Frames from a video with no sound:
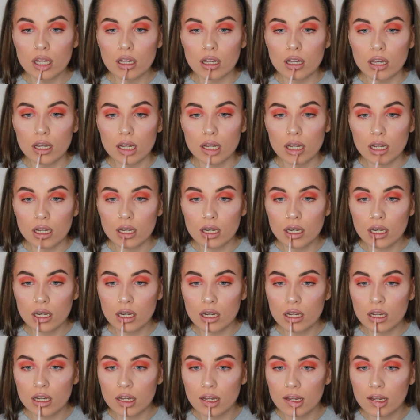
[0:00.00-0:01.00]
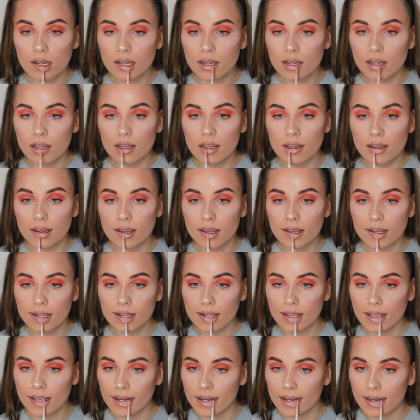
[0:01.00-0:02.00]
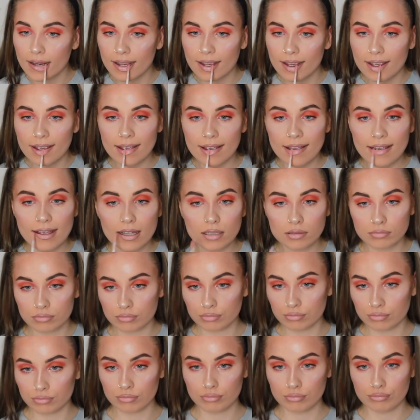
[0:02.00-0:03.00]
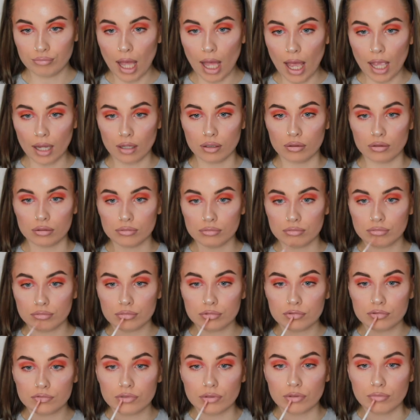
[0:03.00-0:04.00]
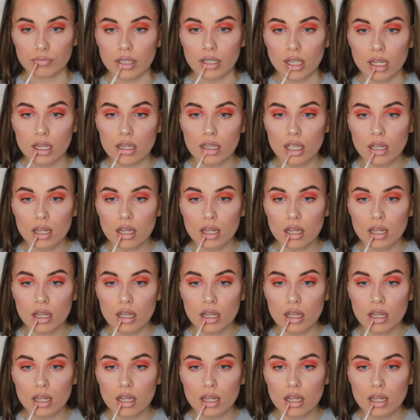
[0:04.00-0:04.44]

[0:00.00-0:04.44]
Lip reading: And it is like pale. For me.